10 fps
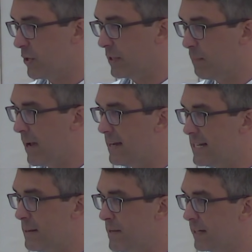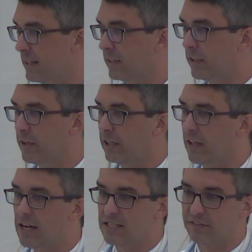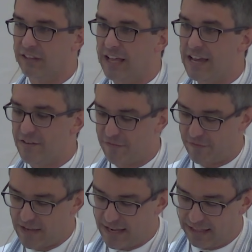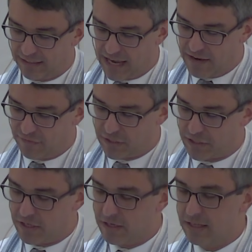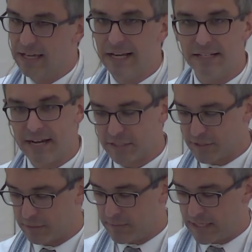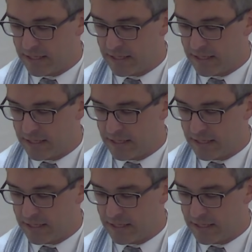the pandemic, including loss of life and livelihood, Dr. Mina